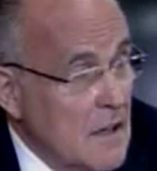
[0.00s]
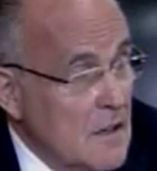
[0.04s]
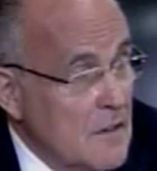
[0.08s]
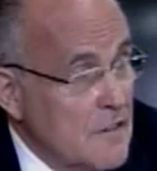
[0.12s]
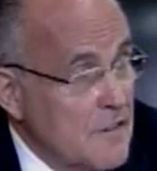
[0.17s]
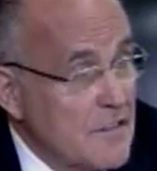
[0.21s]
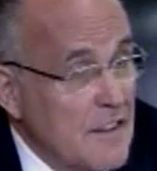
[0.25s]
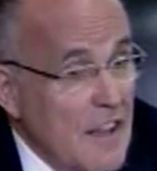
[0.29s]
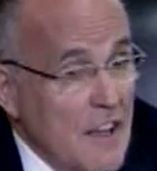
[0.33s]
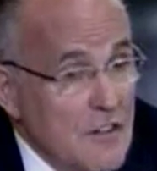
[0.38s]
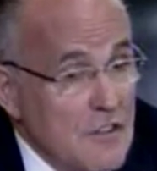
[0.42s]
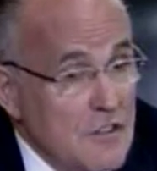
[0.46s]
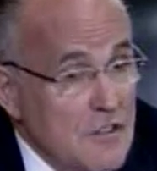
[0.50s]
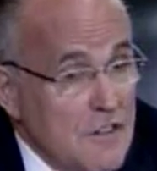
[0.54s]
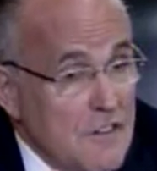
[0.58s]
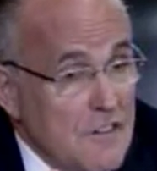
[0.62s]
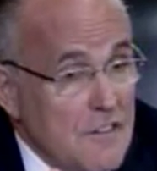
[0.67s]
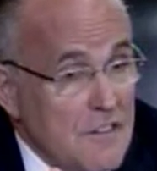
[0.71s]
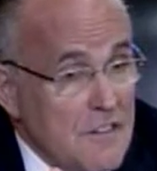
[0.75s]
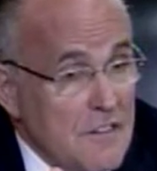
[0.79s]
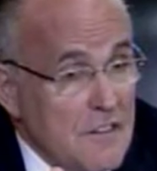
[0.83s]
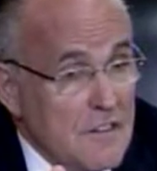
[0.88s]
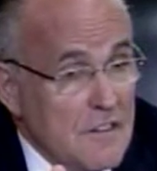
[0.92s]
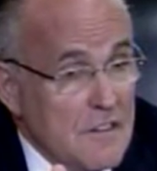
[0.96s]

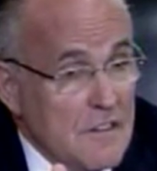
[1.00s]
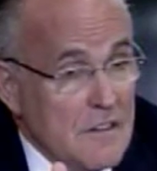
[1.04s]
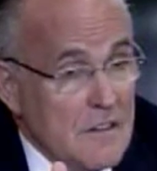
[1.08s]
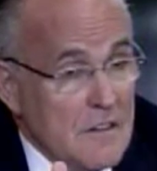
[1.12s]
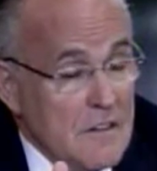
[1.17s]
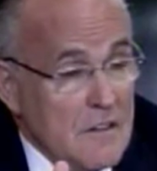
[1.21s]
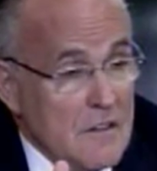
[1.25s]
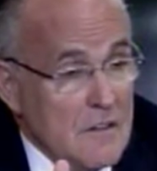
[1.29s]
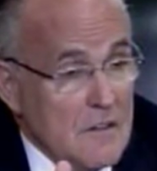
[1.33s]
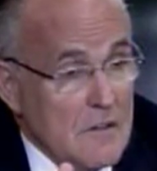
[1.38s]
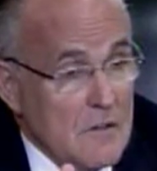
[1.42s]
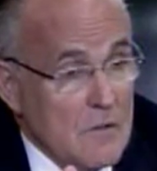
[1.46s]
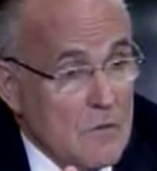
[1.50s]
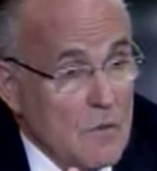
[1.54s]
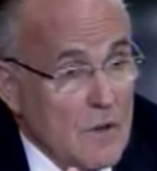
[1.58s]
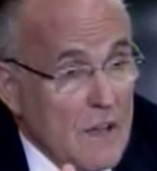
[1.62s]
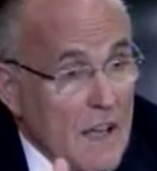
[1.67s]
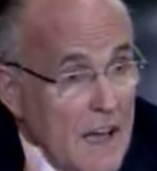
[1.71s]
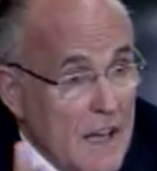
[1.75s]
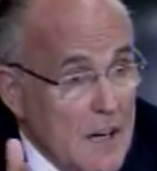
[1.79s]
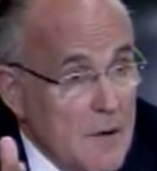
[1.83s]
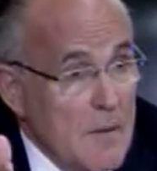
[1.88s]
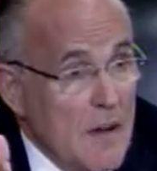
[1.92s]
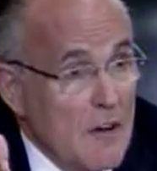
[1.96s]
stations. We
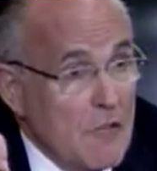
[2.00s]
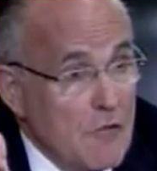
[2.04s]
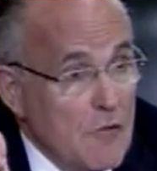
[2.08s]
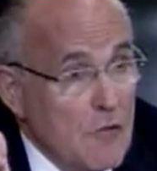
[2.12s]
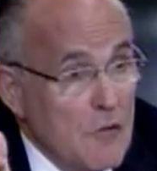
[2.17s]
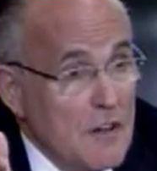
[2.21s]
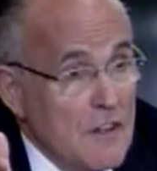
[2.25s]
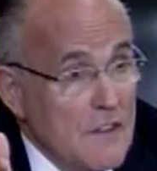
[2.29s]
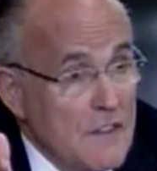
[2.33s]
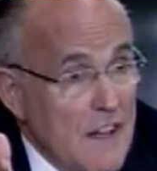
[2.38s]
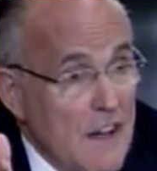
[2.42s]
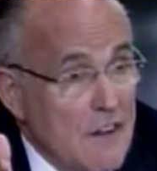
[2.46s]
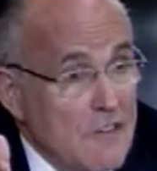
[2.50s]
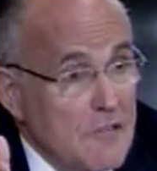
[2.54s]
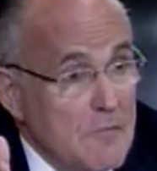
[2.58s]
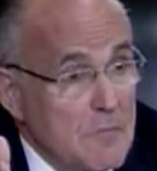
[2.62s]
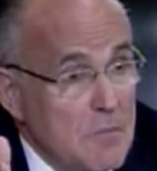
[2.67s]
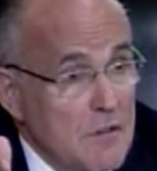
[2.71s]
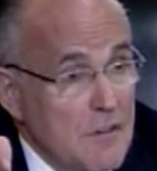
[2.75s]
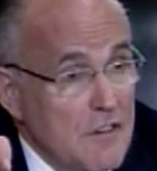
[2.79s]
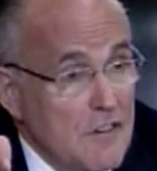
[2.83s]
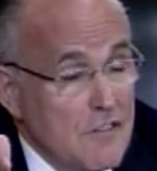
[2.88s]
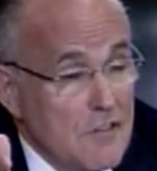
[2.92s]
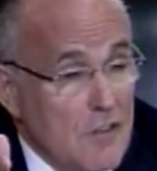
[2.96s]
had about 40,000
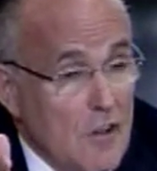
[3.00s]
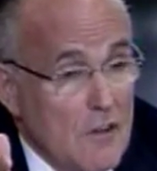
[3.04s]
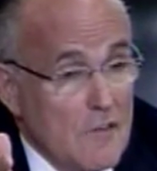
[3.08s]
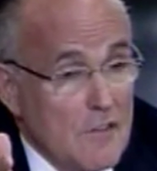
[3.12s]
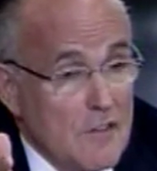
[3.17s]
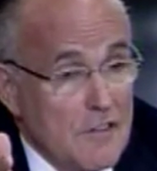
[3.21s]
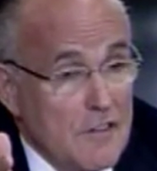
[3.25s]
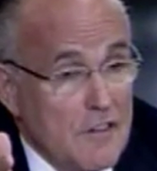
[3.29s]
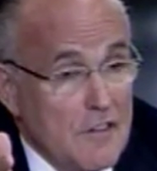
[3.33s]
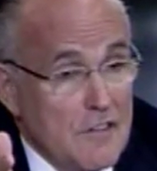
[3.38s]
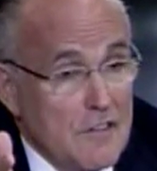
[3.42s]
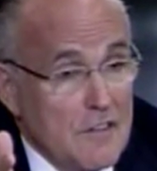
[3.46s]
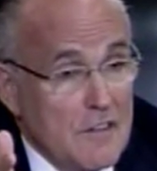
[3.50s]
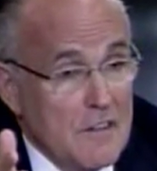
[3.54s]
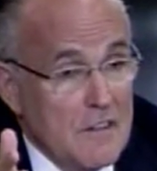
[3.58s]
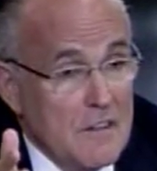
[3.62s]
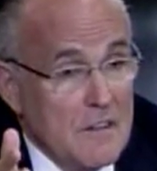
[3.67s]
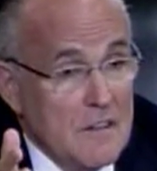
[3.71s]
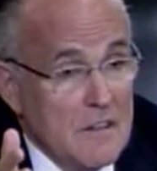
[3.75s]
police officers.